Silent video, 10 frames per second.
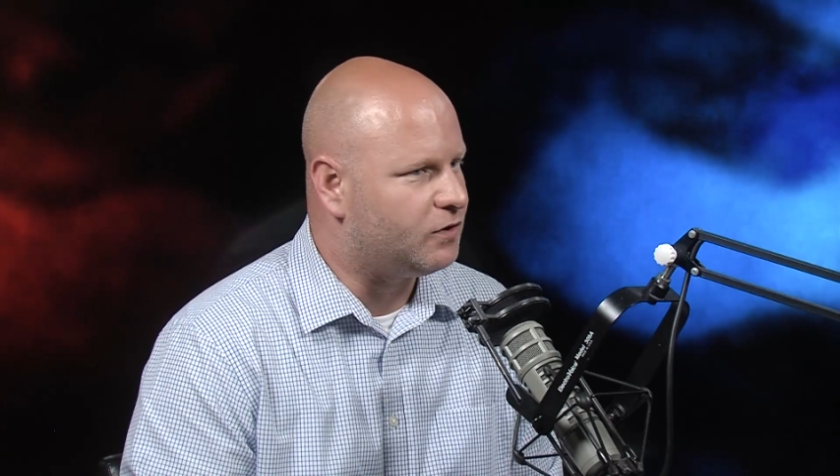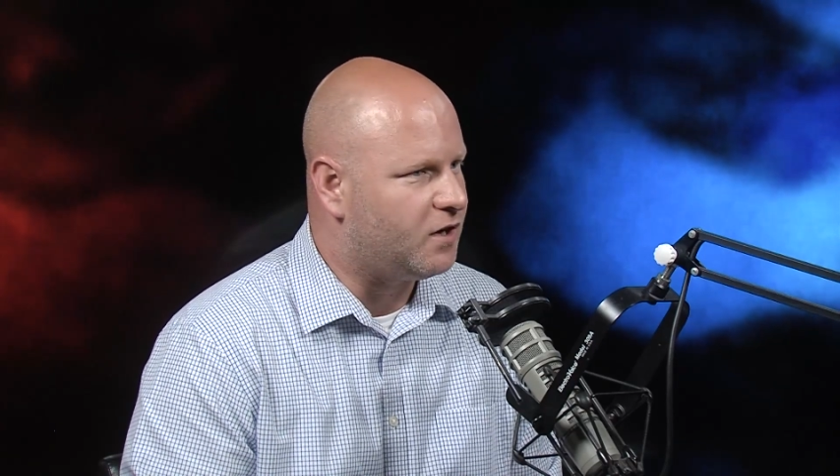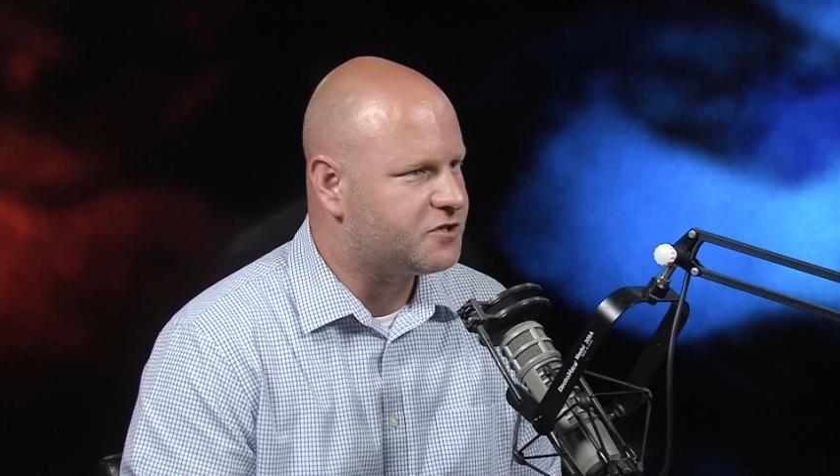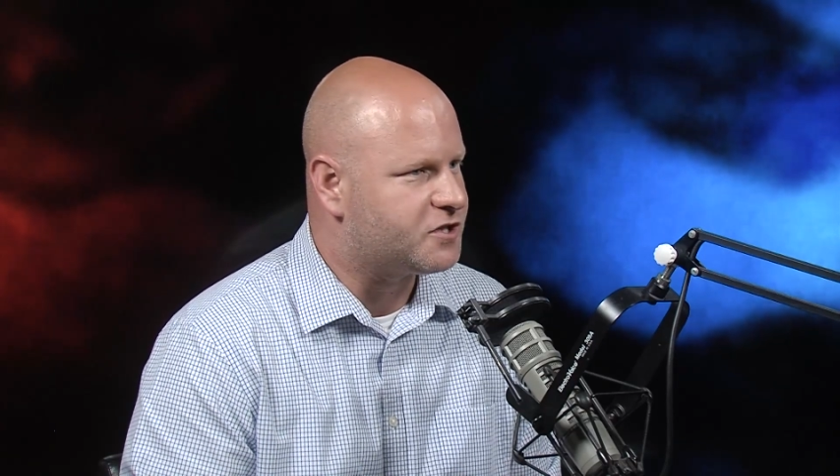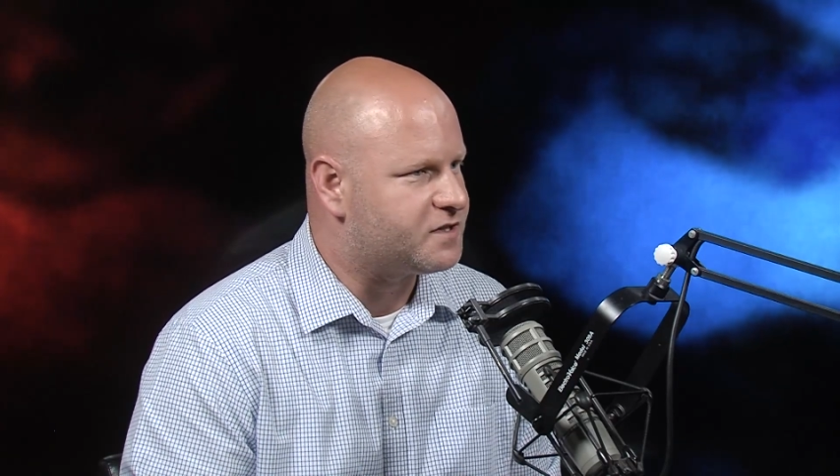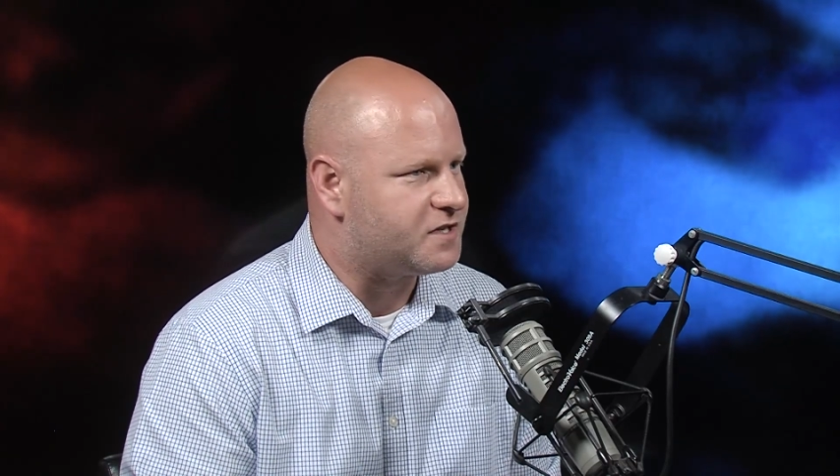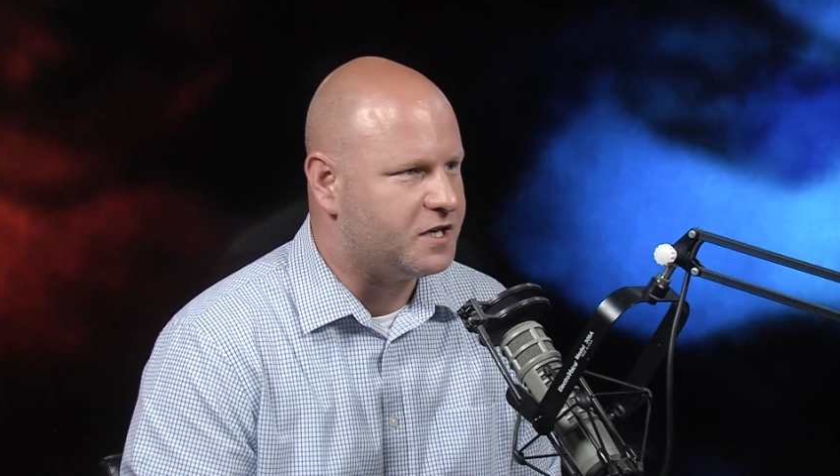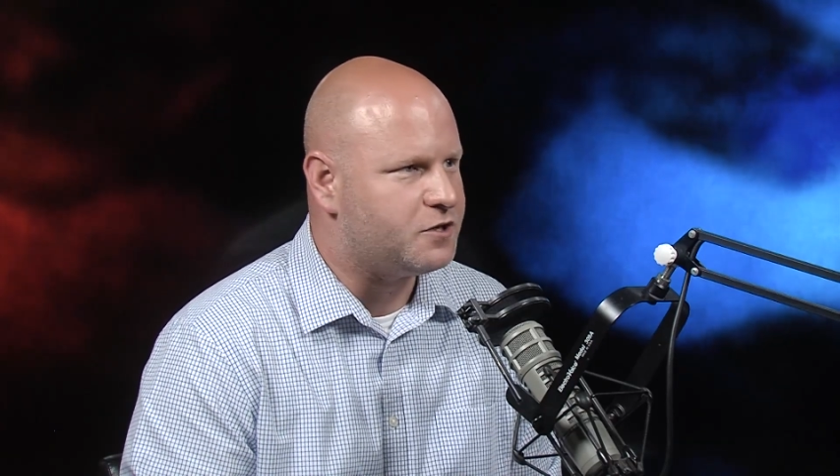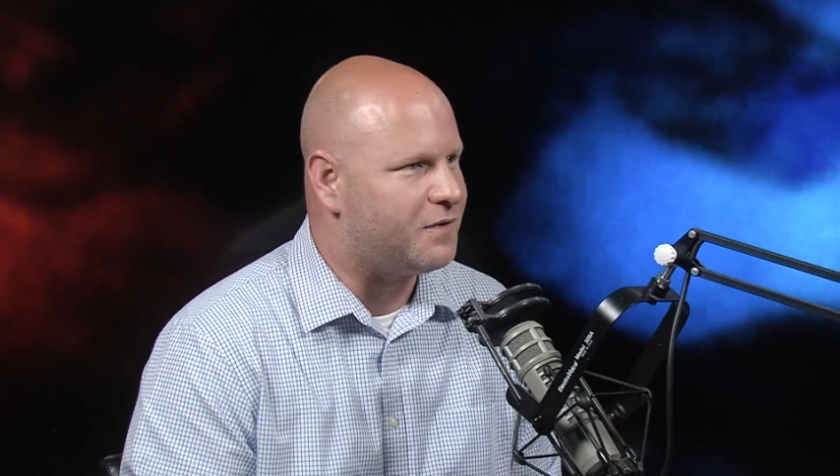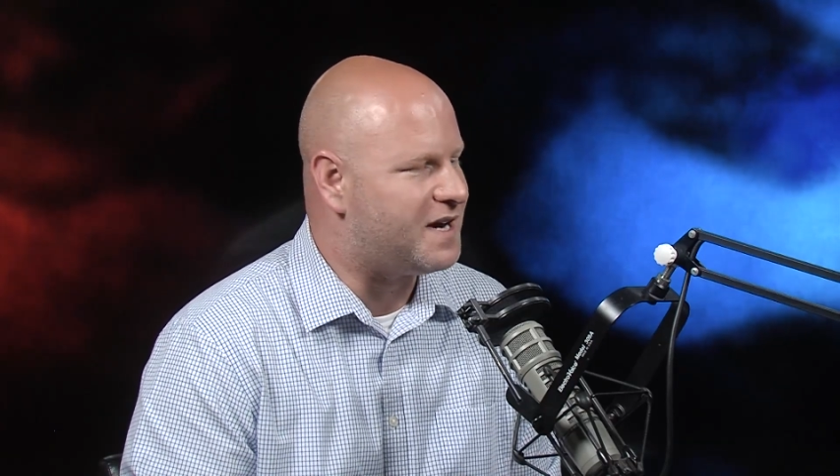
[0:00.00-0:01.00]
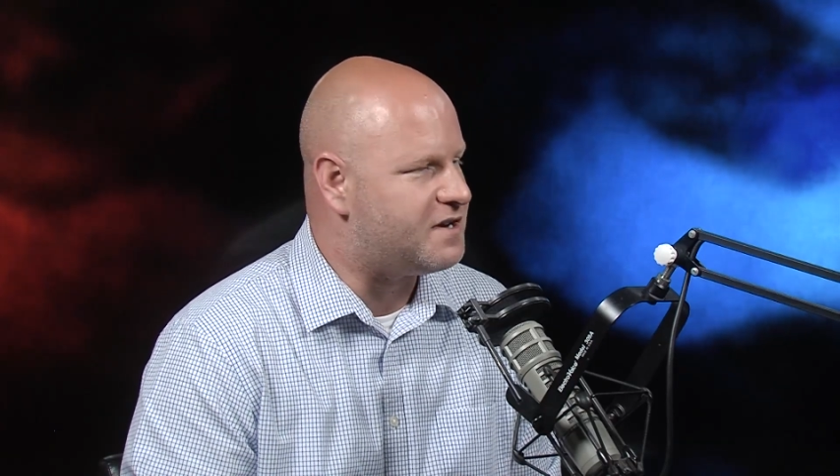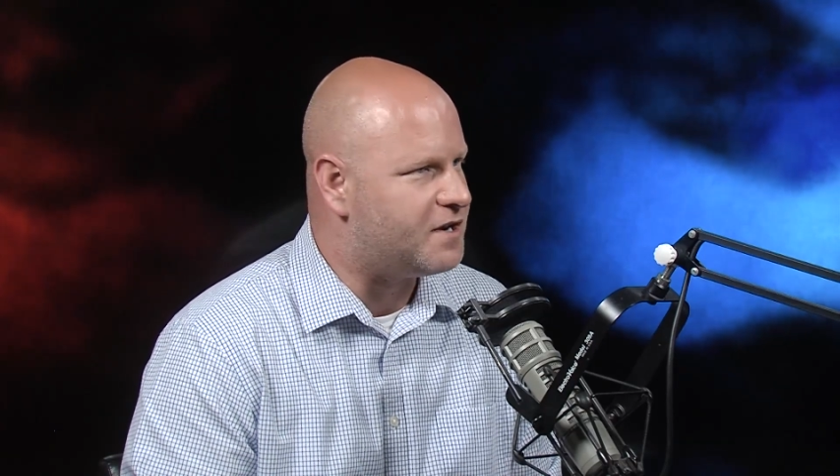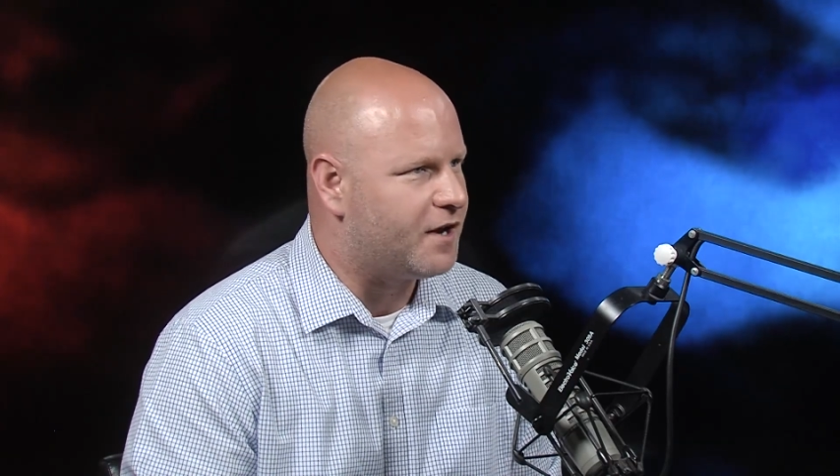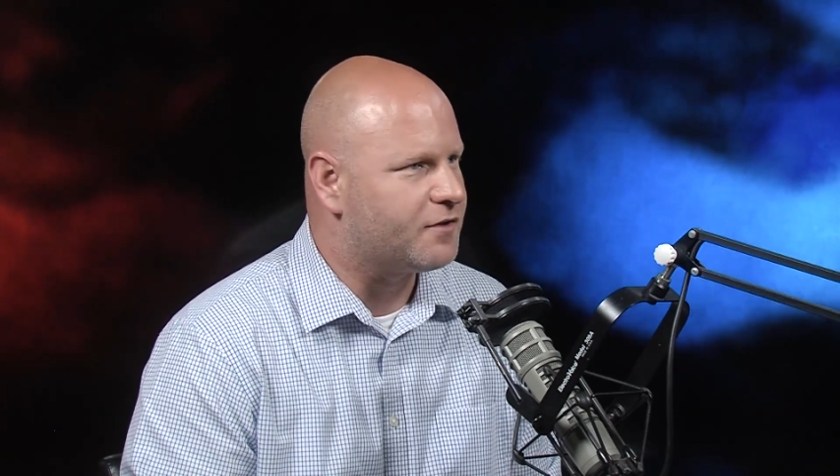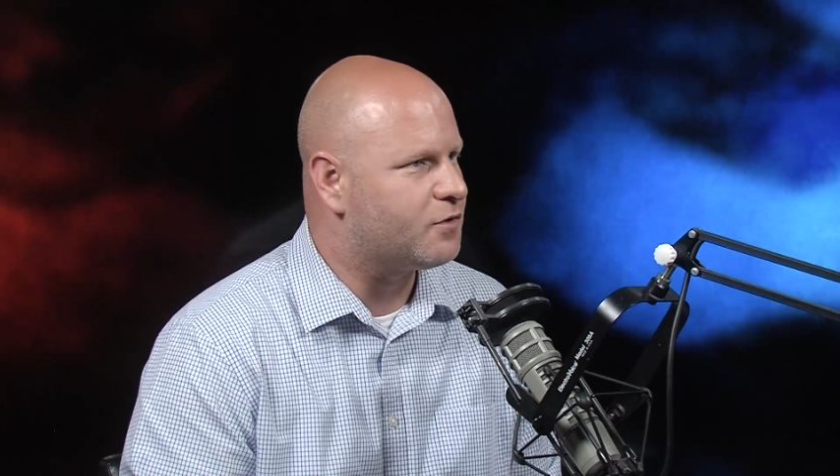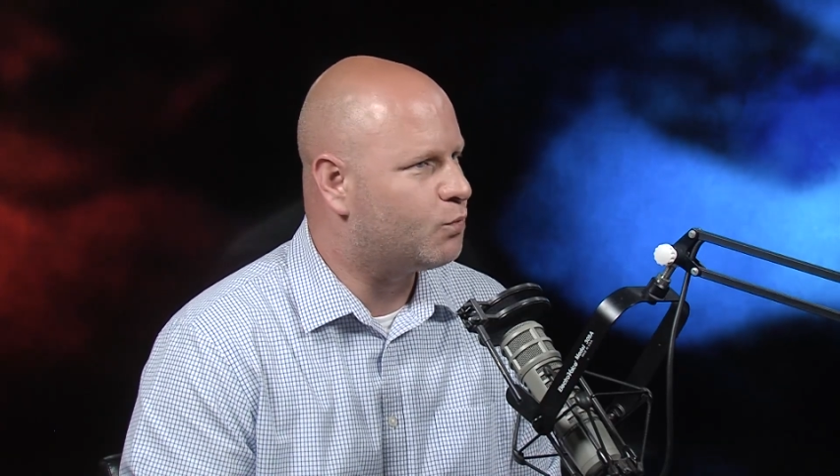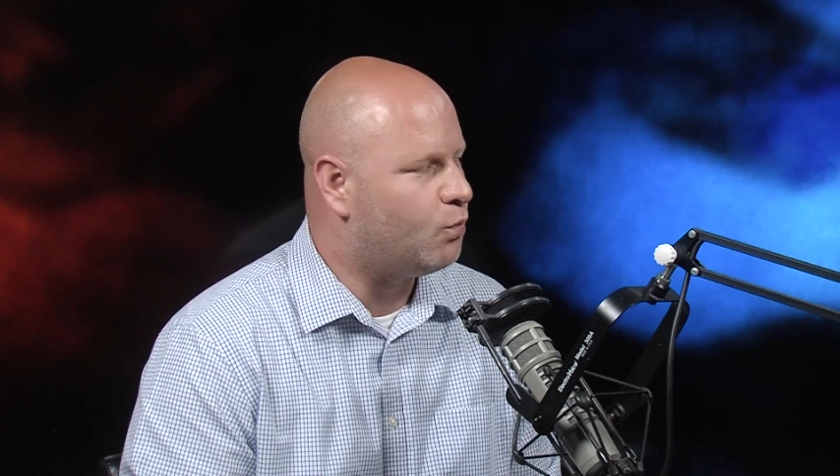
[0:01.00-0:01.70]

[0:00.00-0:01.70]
launch us into another